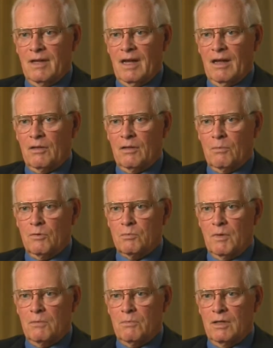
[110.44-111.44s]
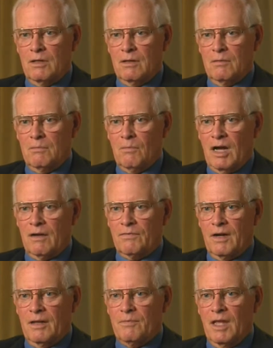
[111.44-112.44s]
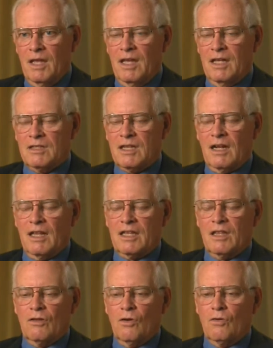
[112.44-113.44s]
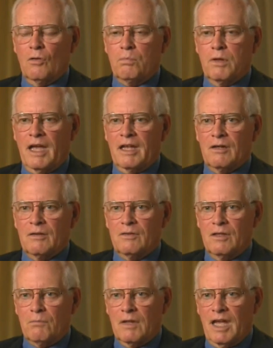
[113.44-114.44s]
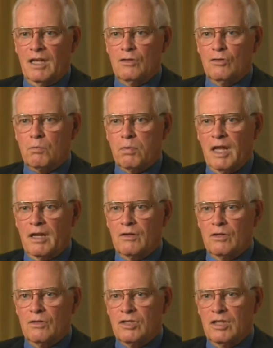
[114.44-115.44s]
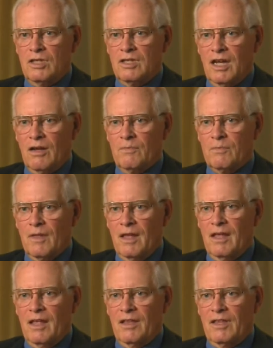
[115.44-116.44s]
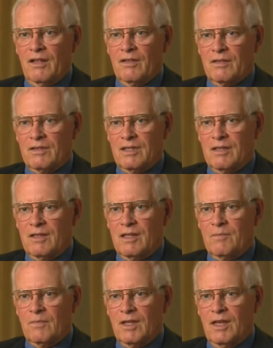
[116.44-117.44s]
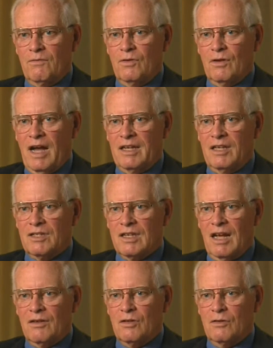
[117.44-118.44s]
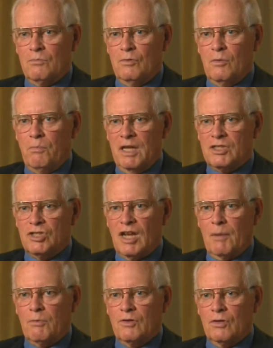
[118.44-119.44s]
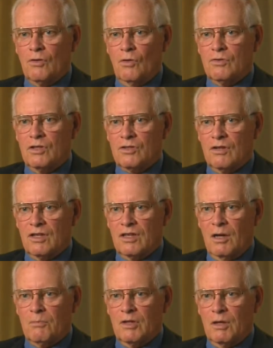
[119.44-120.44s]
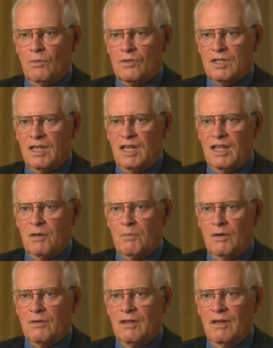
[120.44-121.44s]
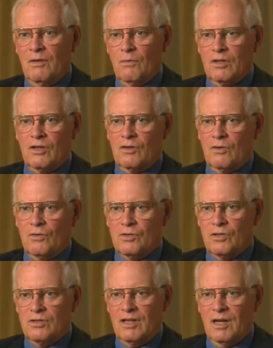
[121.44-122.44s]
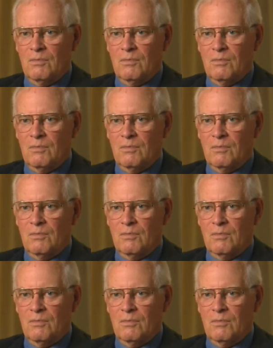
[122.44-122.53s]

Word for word: how the numbers might be uh, modified. It's kind of like the local planner, land use planner in your city town. They'll give you ideas on how to do the best job with the growth that's going to come, but they won't say anything about whether the growth should